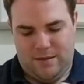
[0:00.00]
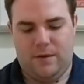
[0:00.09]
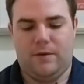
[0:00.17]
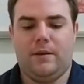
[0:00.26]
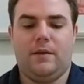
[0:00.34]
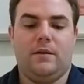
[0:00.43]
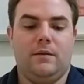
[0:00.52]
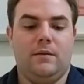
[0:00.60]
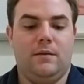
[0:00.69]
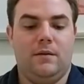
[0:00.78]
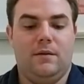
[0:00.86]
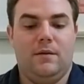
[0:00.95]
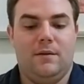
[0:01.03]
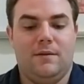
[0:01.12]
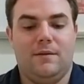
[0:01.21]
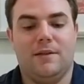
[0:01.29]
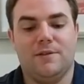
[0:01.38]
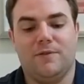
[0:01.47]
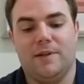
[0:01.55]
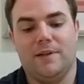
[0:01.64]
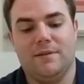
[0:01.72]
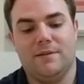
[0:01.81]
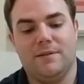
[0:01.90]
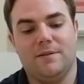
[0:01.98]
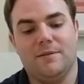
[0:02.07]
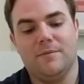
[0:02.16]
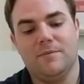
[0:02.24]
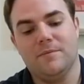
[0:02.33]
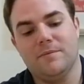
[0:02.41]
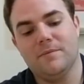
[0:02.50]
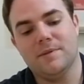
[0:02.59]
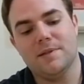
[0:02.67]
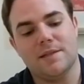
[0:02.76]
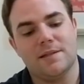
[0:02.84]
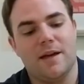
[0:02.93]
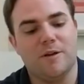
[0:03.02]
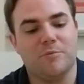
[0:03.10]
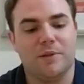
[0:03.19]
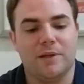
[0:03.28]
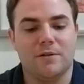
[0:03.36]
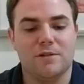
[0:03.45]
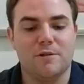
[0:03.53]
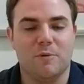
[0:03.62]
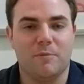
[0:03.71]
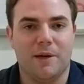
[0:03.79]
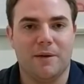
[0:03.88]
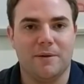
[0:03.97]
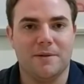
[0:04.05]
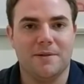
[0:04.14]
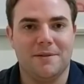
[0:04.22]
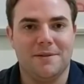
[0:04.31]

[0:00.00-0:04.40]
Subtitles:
Okay. Oh, that's funny. It says now you're playing a superpower.